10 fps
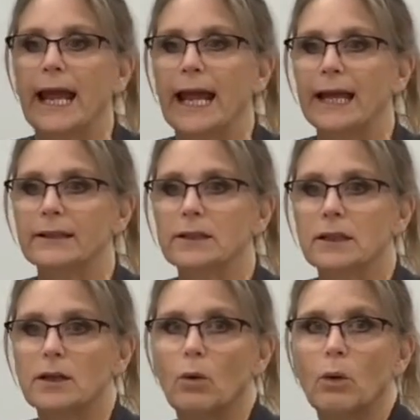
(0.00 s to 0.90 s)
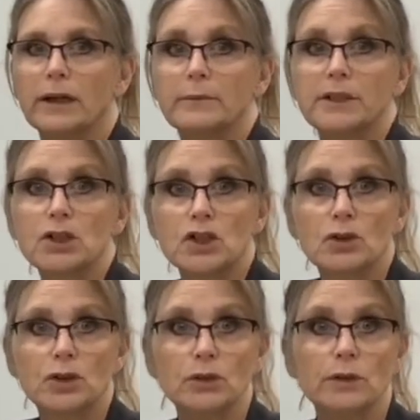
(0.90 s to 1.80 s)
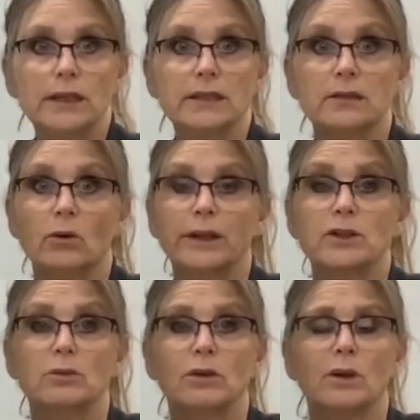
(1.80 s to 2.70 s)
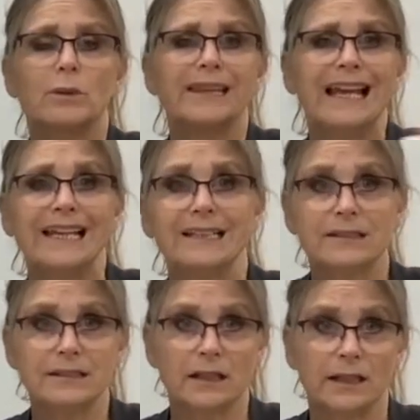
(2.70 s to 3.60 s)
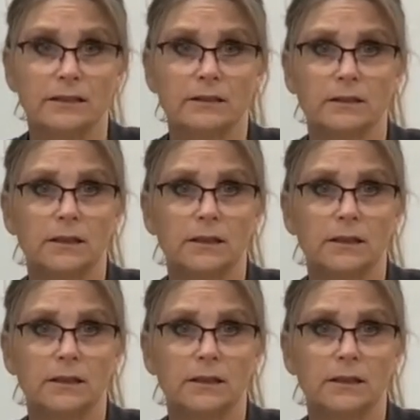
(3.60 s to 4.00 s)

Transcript: And what I'm going to show you is going to work with any design.